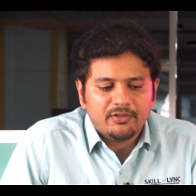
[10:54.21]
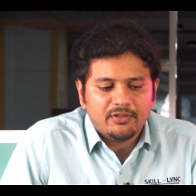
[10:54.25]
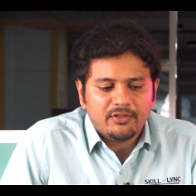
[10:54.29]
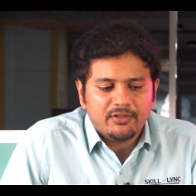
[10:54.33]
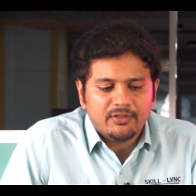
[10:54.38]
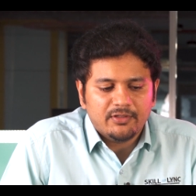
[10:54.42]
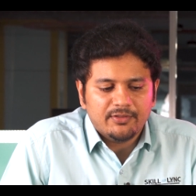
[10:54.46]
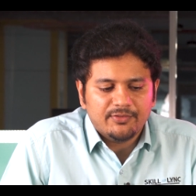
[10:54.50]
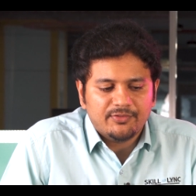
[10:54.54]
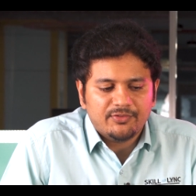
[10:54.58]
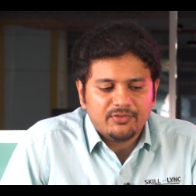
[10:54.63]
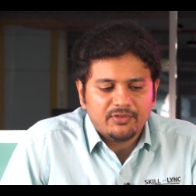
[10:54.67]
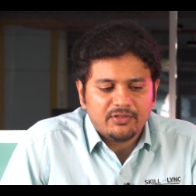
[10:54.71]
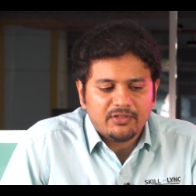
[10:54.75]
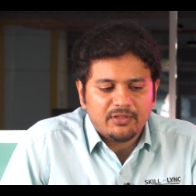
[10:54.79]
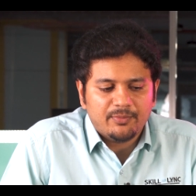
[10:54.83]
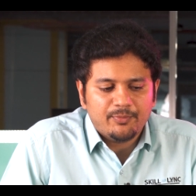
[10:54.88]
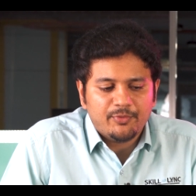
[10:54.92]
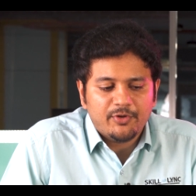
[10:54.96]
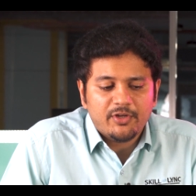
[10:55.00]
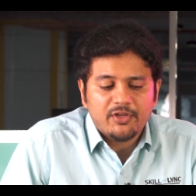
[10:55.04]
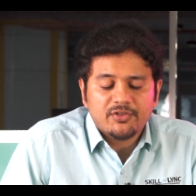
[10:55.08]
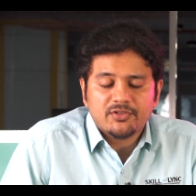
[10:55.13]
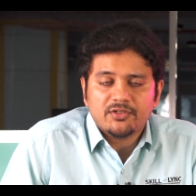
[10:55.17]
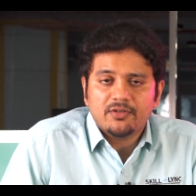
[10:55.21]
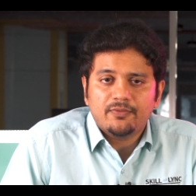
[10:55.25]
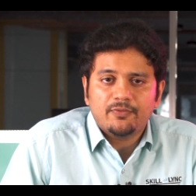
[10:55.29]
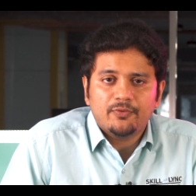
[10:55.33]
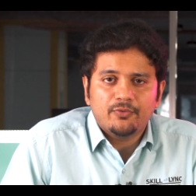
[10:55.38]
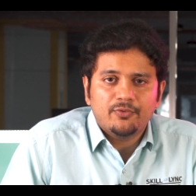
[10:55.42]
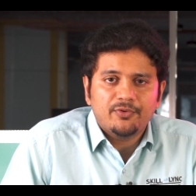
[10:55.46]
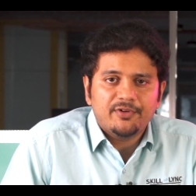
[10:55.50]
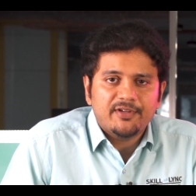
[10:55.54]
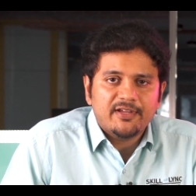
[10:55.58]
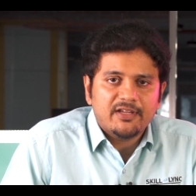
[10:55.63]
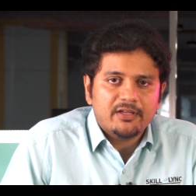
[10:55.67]
uh, computational
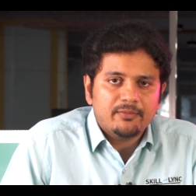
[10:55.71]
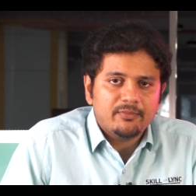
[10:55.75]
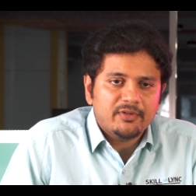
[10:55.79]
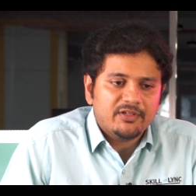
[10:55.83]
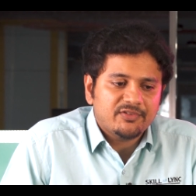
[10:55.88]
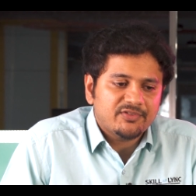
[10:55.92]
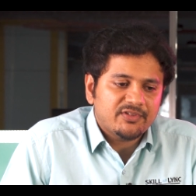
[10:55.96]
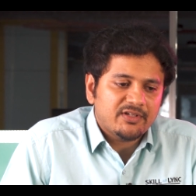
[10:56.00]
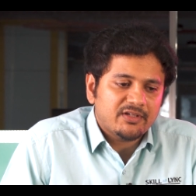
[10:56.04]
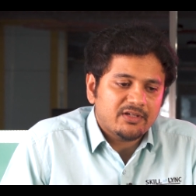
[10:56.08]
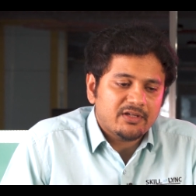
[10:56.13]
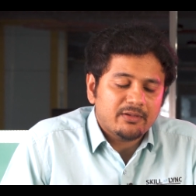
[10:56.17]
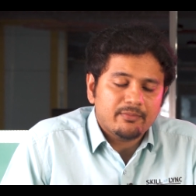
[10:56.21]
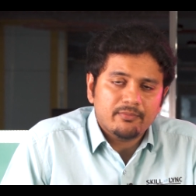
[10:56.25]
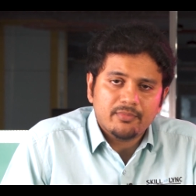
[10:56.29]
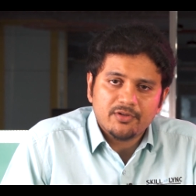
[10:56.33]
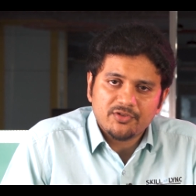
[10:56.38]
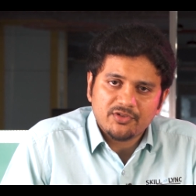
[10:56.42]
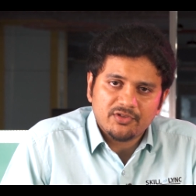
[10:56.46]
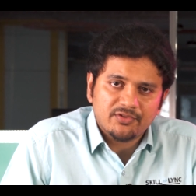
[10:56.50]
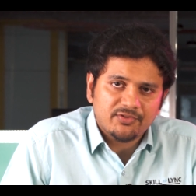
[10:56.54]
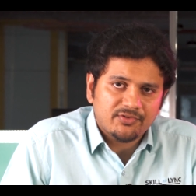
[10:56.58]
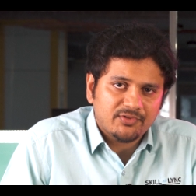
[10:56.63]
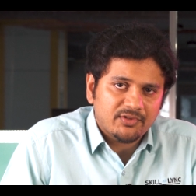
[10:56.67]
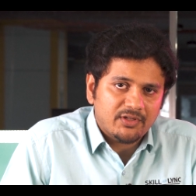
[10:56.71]
fluid dynamics and combustion